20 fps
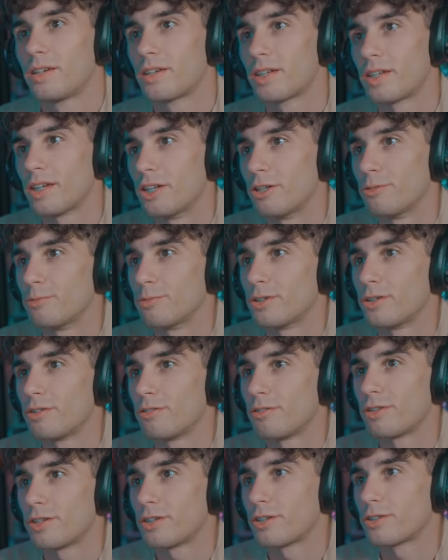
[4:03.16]
Can't even wear
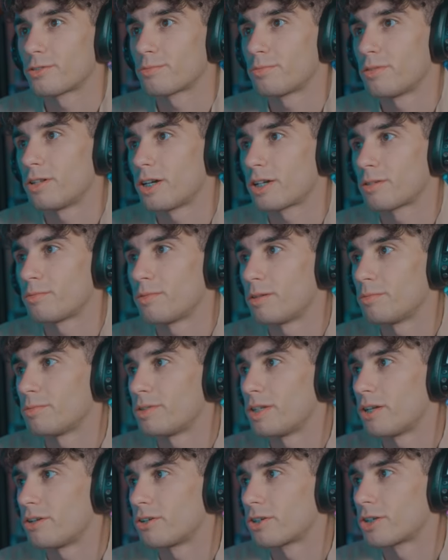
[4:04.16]
everything's black. Mom
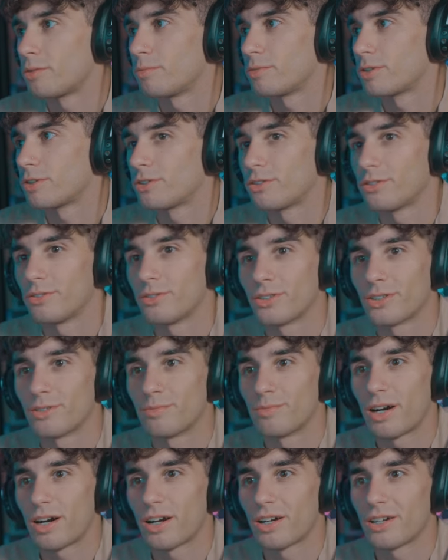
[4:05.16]
and dad are coming too.
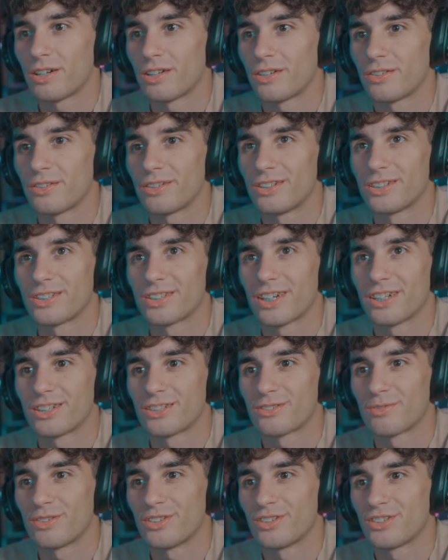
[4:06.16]
Goodbye. What is
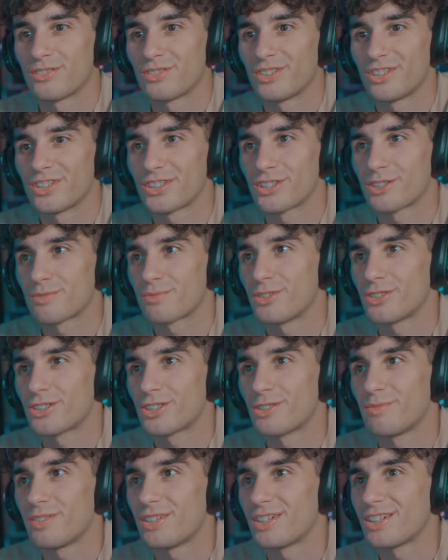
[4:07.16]
that supposed? What is this
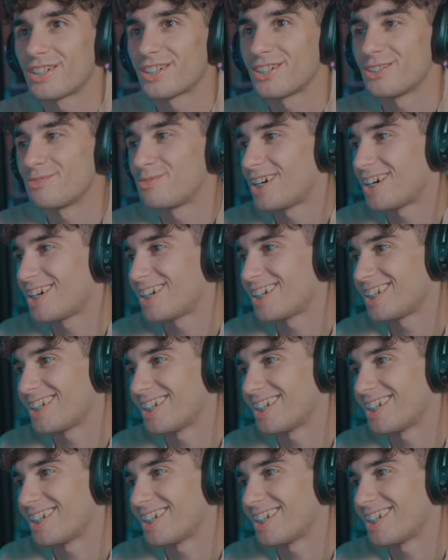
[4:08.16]
supposed to mean? Goodbye.